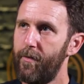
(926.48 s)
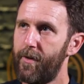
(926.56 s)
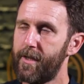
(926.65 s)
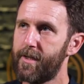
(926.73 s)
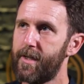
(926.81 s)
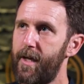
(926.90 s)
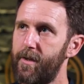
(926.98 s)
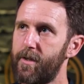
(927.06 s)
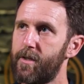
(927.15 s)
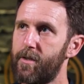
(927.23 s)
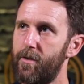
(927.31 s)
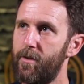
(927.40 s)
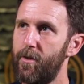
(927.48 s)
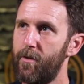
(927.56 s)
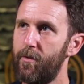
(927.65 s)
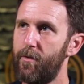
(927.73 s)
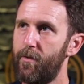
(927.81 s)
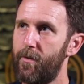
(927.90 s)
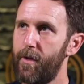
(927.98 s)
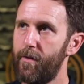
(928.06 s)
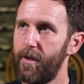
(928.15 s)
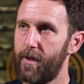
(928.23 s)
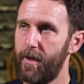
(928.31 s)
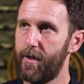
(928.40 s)
this sense that, that
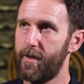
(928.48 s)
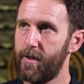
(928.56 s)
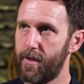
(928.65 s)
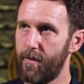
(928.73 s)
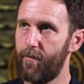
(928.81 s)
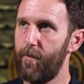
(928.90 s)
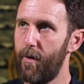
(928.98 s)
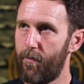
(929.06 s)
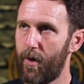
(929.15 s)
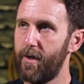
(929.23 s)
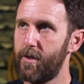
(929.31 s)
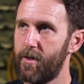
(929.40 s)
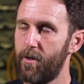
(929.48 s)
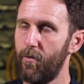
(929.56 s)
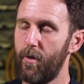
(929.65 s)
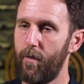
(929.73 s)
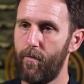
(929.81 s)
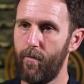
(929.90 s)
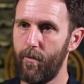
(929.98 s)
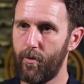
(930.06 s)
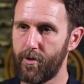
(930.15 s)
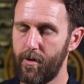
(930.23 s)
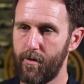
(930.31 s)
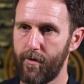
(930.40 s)
this this is a, a practice that we
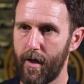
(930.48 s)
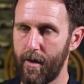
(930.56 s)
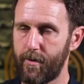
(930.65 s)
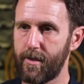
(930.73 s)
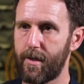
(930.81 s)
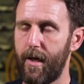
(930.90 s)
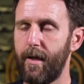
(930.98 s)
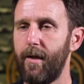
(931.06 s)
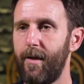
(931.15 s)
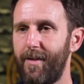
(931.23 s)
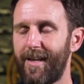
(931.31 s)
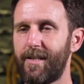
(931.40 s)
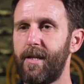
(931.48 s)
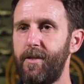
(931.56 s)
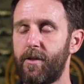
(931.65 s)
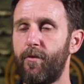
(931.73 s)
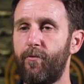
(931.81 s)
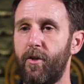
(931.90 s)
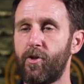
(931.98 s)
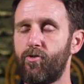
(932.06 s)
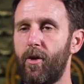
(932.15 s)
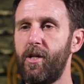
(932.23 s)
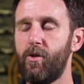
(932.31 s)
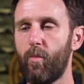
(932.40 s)
also developed is like that sense of
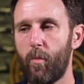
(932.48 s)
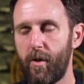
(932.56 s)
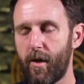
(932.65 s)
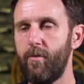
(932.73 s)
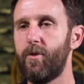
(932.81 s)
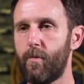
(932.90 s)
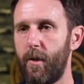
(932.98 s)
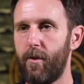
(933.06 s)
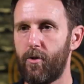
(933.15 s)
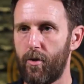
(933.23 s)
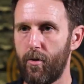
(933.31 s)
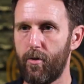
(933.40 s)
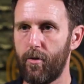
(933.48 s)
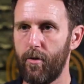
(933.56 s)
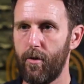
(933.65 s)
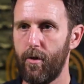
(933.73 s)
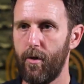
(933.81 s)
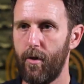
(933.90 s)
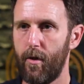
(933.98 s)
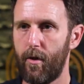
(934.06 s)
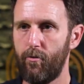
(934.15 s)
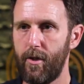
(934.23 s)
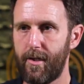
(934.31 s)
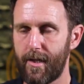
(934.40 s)
frustration when we don't speak the truth. Like
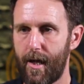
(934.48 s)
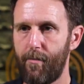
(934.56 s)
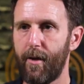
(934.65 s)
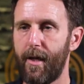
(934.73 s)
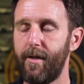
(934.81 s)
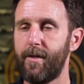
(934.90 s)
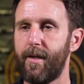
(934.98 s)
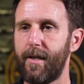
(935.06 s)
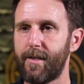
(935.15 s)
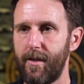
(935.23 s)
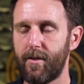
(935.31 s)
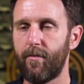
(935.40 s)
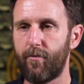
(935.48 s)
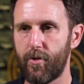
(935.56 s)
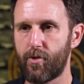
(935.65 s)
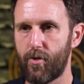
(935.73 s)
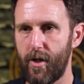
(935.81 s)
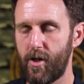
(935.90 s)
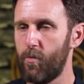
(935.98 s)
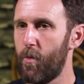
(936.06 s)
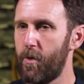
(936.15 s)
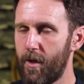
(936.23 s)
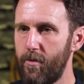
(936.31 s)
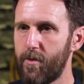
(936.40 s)
really tapping into that sense of frustration when
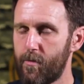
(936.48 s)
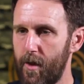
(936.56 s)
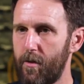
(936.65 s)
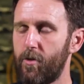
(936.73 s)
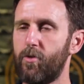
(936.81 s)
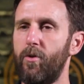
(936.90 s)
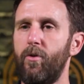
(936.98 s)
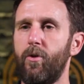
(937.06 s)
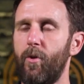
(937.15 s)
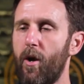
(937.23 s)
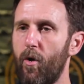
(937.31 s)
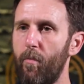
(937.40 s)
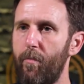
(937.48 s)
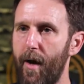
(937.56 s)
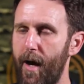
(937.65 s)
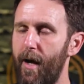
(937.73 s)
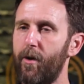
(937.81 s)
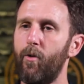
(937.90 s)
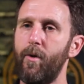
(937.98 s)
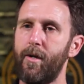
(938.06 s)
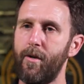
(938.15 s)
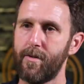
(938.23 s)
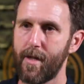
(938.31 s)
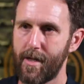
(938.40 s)
we don't speak the truth or we hold back or we
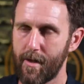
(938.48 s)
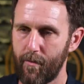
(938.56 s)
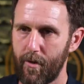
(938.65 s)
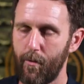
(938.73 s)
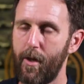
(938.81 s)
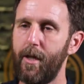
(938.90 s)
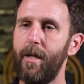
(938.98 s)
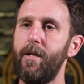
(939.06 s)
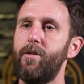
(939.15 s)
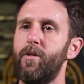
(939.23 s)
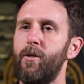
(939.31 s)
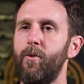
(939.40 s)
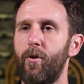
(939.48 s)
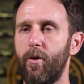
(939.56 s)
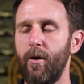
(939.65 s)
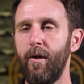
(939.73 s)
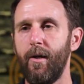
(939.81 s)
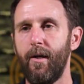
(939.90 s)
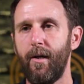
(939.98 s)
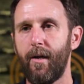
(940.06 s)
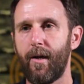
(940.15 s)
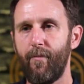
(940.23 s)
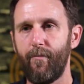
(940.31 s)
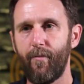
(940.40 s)
don't say something that we need to or
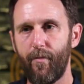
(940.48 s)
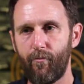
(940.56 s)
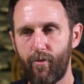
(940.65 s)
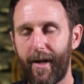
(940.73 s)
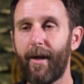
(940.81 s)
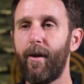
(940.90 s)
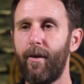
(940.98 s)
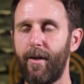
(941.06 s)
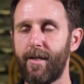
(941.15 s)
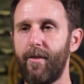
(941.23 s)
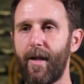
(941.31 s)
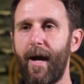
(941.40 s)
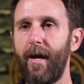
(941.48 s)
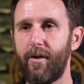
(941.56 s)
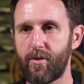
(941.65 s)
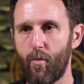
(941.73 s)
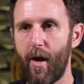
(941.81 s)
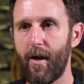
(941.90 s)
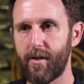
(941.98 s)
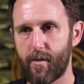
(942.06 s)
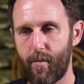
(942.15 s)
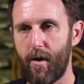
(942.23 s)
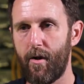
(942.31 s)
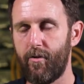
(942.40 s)
like recognizing that as well as a
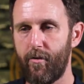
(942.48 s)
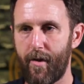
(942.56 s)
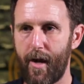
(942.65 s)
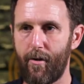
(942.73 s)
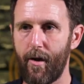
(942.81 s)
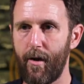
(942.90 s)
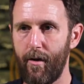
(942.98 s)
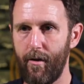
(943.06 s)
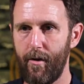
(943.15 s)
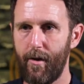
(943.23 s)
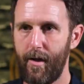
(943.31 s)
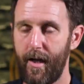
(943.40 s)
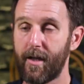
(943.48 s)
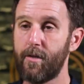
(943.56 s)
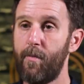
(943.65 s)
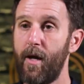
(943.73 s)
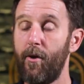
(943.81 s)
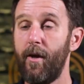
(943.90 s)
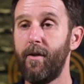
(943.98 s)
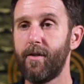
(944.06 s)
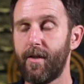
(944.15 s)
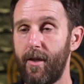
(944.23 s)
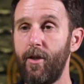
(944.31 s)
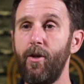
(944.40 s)
part of our experience
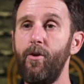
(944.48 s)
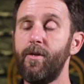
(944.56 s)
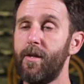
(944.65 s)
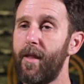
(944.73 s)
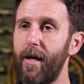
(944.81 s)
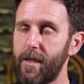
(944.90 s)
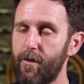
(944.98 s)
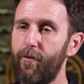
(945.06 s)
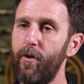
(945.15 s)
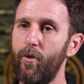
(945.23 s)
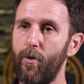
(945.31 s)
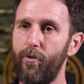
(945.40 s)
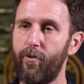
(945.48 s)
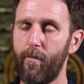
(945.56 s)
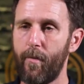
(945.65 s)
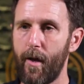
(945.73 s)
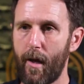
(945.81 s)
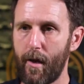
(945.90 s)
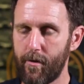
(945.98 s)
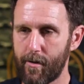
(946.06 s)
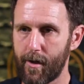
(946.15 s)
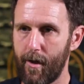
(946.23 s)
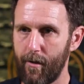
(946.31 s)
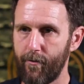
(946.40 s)
and then using that as fuel to be to
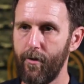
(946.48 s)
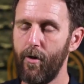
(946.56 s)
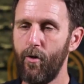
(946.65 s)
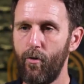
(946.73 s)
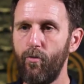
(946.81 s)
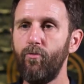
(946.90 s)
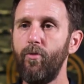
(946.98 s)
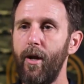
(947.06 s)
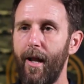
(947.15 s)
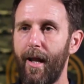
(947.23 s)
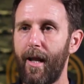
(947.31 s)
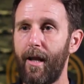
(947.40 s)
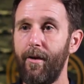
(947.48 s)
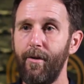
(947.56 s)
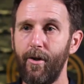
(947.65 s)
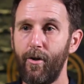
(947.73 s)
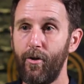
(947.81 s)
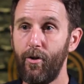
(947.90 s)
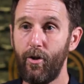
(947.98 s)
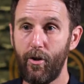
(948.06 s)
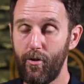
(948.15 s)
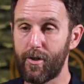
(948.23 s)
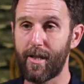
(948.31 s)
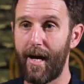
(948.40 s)
kind of really
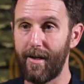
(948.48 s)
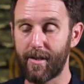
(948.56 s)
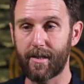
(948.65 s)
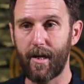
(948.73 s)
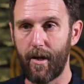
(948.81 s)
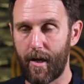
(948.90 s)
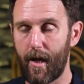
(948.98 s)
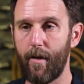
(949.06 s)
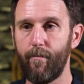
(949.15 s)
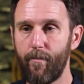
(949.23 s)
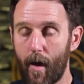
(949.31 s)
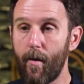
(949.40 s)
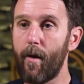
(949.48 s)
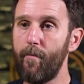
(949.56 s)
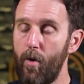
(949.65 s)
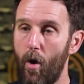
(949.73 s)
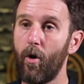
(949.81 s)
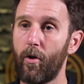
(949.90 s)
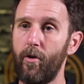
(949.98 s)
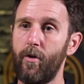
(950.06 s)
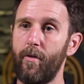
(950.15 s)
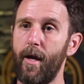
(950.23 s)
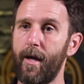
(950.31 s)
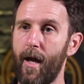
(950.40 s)
use that to say okay I'm, I'm not going to
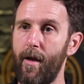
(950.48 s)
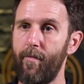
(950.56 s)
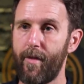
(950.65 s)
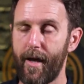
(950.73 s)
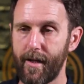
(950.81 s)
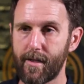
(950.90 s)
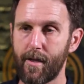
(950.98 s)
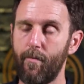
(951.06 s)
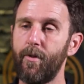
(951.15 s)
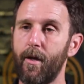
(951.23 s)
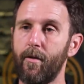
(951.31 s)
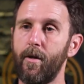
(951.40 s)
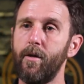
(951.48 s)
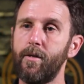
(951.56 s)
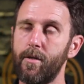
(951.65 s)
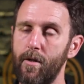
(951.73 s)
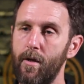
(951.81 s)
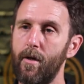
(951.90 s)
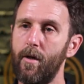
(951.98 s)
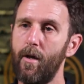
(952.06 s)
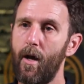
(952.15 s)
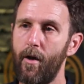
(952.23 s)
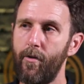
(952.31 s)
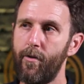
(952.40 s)
do that again that is something that
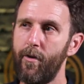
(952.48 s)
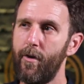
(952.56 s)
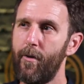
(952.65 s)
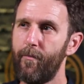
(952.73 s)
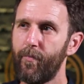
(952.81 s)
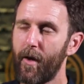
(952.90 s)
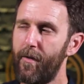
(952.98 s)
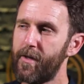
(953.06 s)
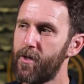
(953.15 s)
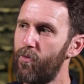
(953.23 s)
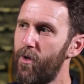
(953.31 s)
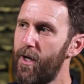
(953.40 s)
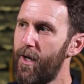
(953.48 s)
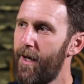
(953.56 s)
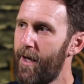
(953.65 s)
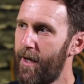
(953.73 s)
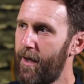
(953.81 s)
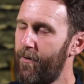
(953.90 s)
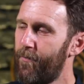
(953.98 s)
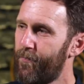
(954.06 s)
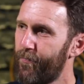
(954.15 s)
and and there's a really